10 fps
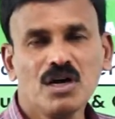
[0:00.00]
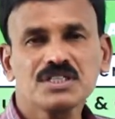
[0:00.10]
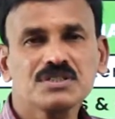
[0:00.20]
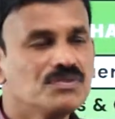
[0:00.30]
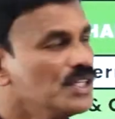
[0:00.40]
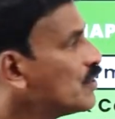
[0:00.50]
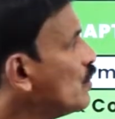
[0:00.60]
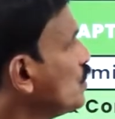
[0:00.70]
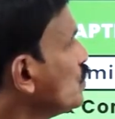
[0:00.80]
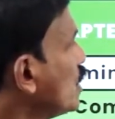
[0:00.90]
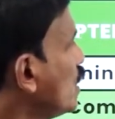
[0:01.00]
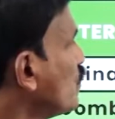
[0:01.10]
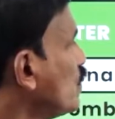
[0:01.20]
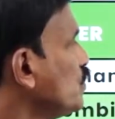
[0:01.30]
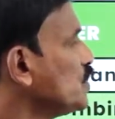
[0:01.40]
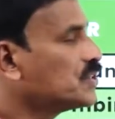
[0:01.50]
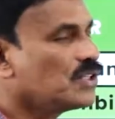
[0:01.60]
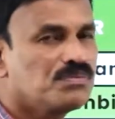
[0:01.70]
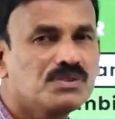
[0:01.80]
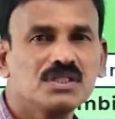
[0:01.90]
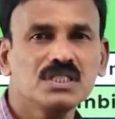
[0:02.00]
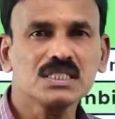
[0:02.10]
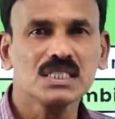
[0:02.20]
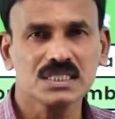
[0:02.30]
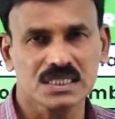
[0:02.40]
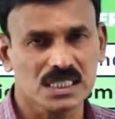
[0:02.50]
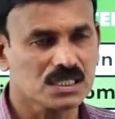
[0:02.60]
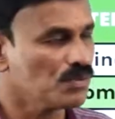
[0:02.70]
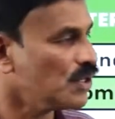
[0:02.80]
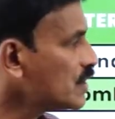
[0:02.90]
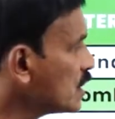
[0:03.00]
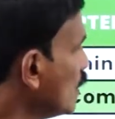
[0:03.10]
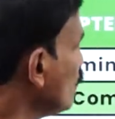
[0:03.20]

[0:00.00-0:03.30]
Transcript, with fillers: marks we are going to get from this chapter is six marks.